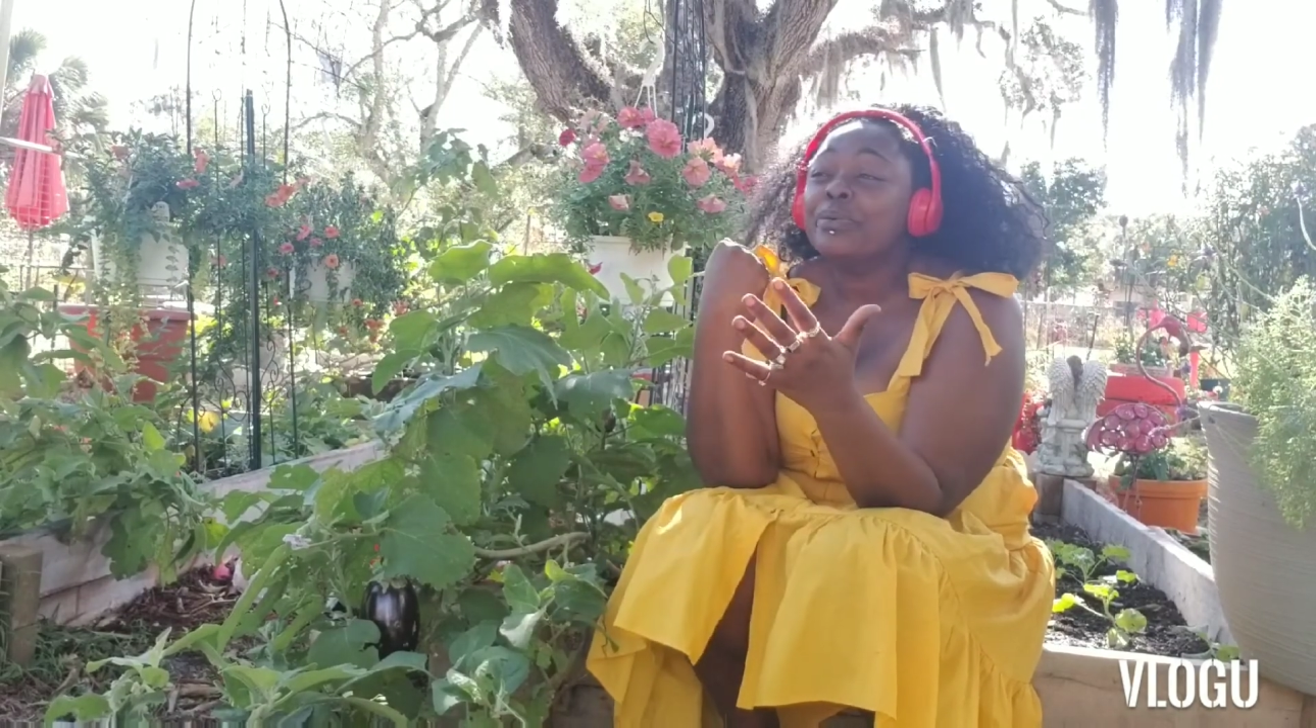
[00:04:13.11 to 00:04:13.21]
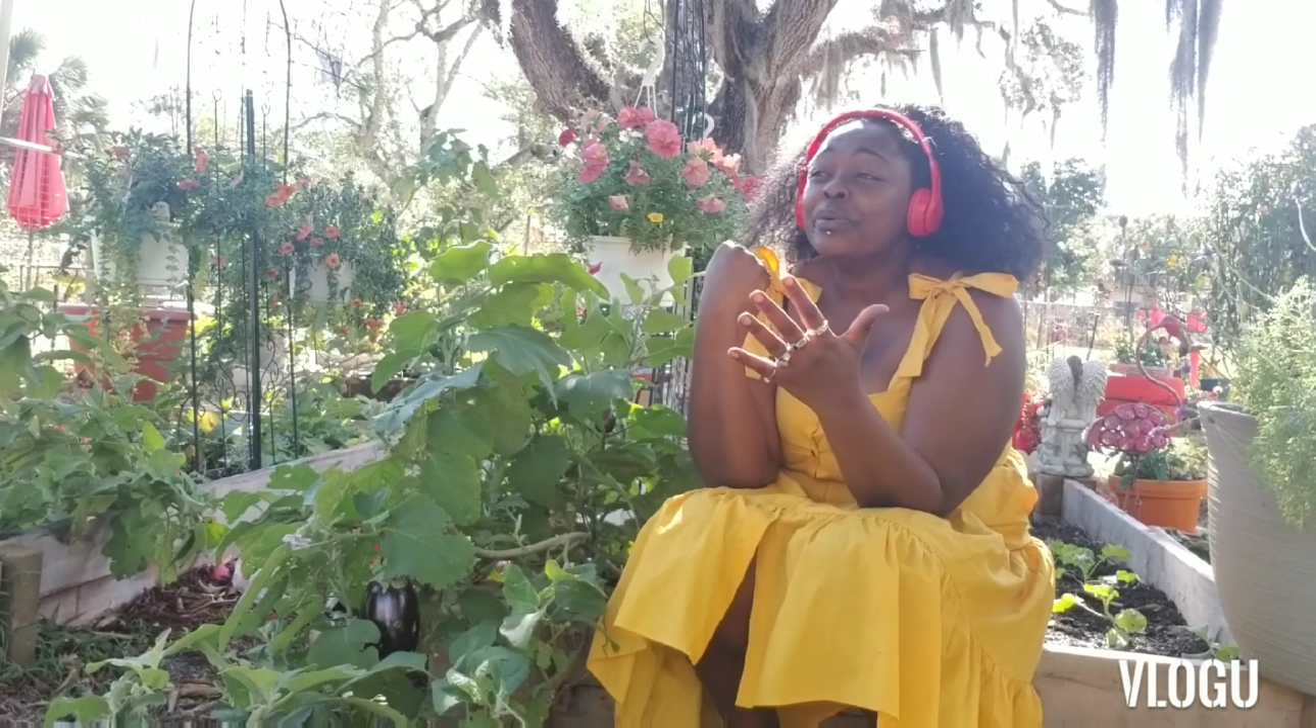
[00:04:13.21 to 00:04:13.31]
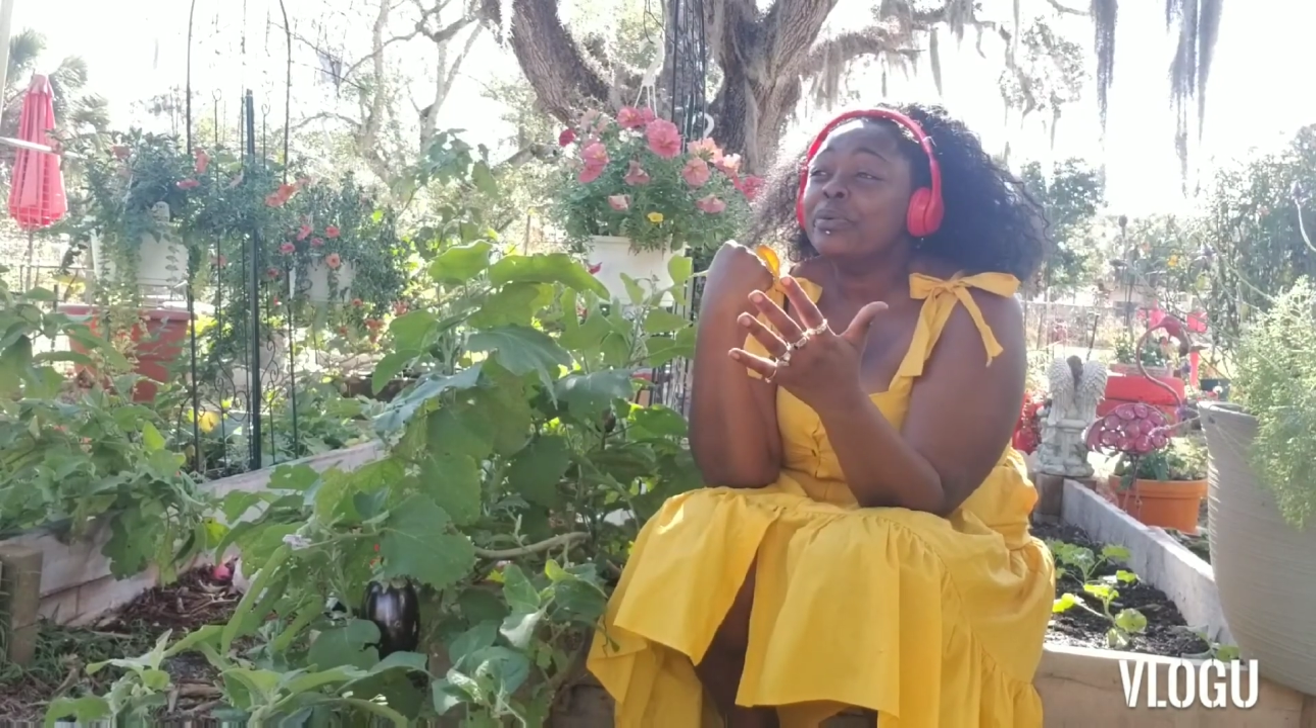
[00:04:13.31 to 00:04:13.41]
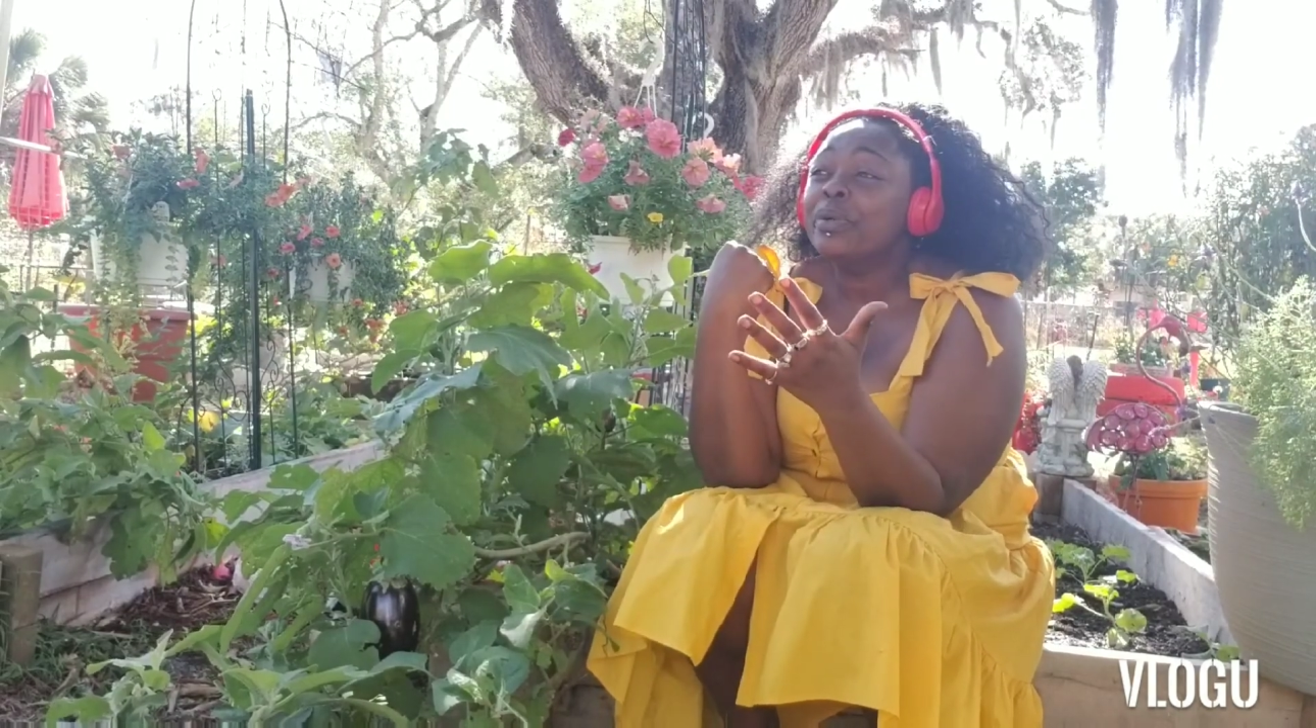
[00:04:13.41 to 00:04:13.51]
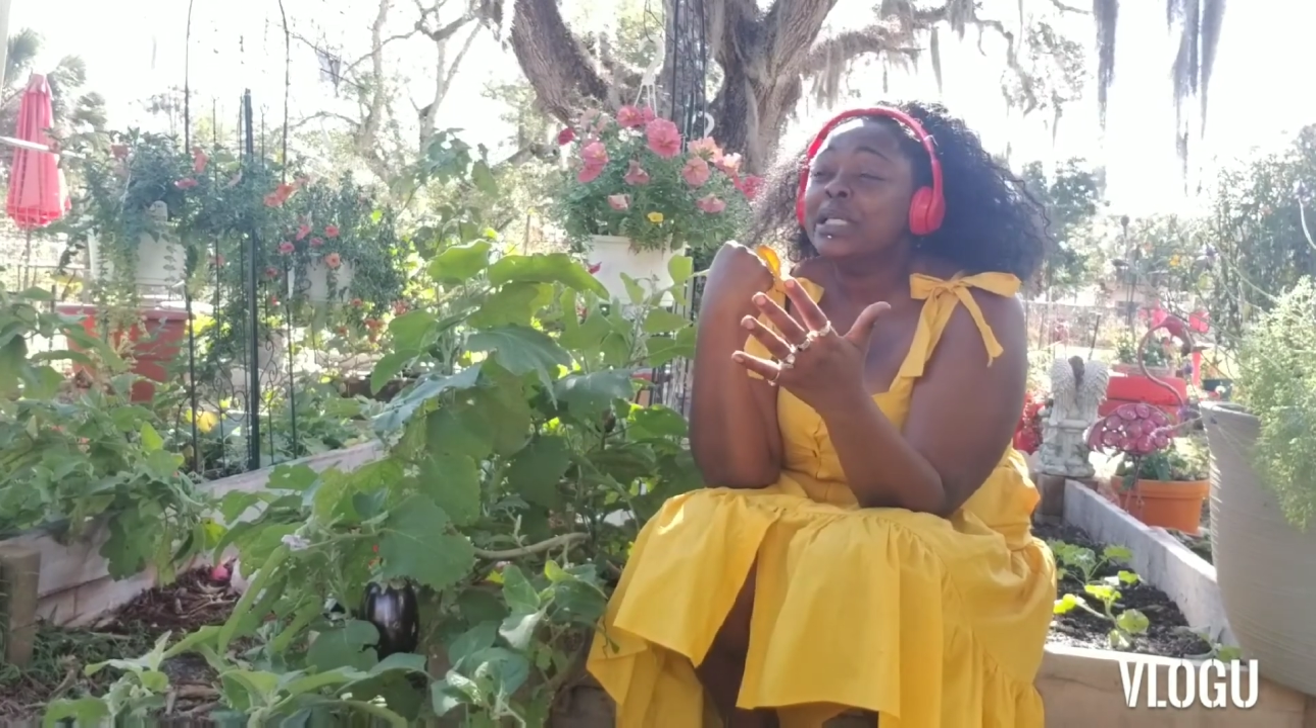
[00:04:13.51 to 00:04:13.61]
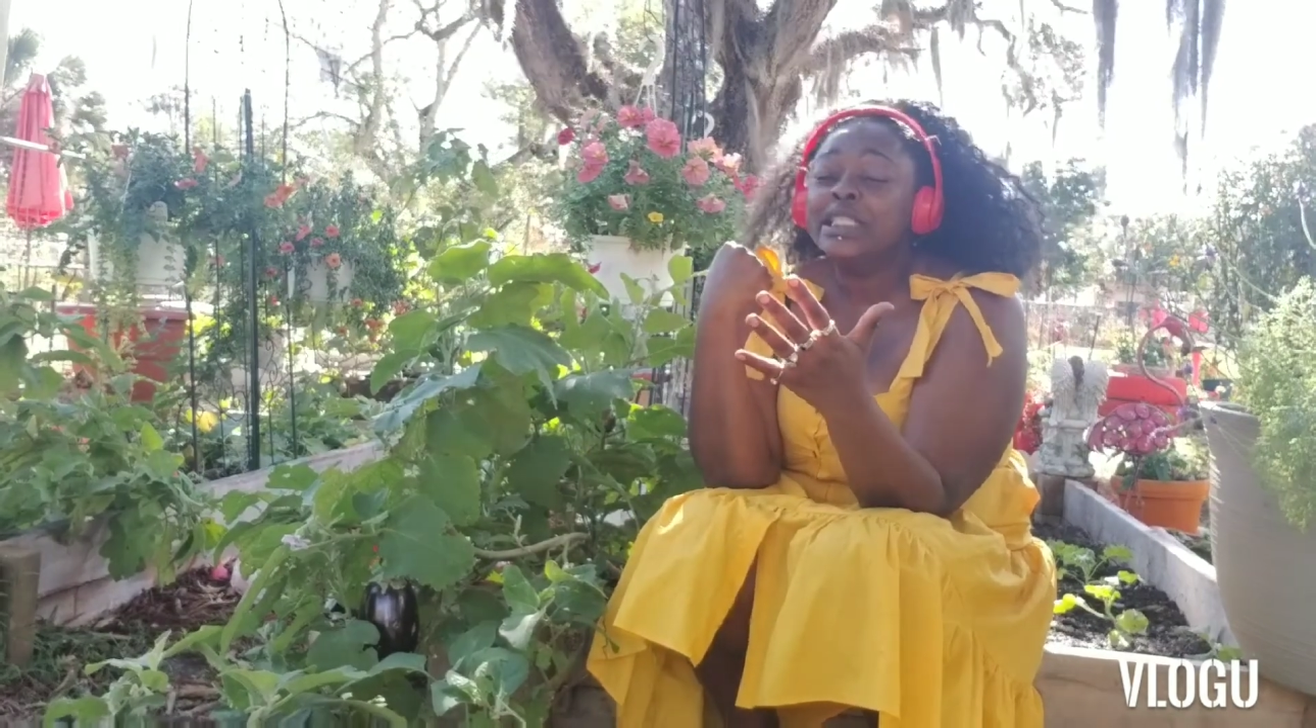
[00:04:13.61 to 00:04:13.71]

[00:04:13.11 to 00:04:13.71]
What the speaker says: grew